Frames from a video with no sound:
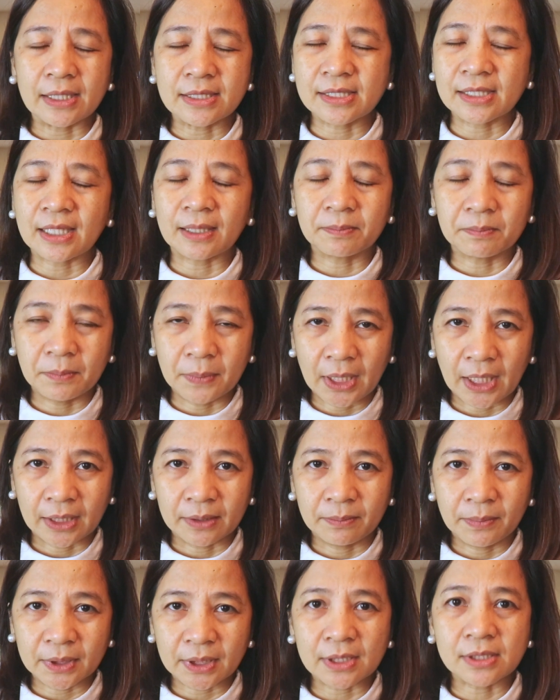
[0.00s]
It's not
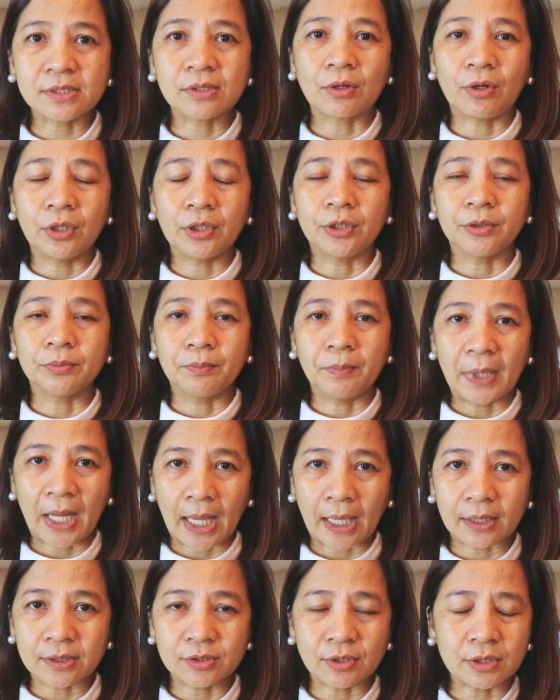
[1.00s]
blood, but it's colored black.